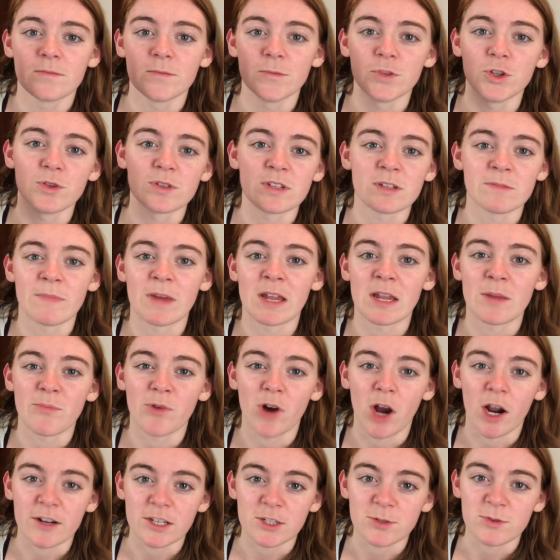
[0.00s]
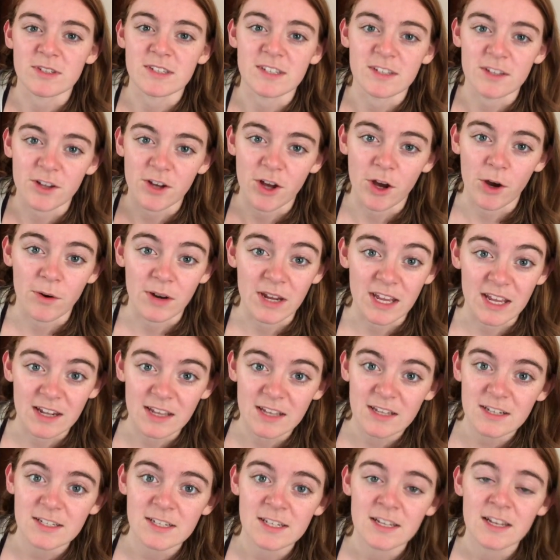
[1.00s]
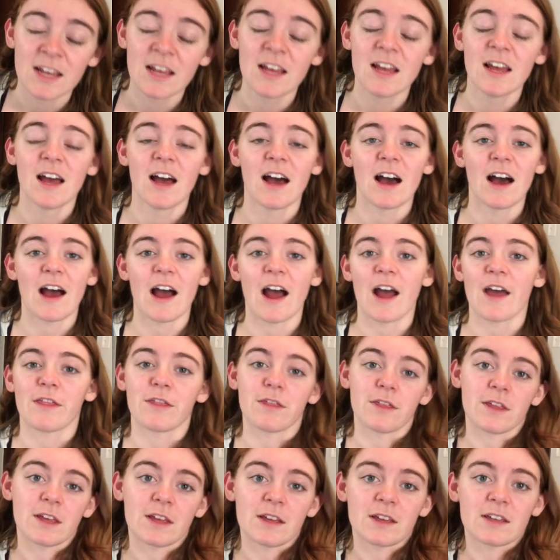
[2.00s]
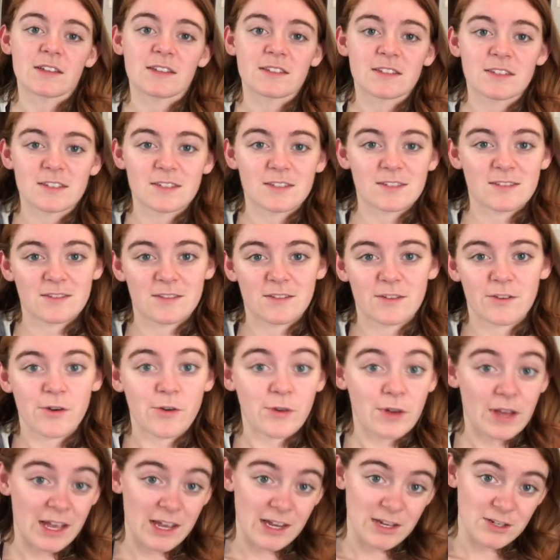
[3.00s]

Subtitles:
using many products with silicone in it, I think it's okay.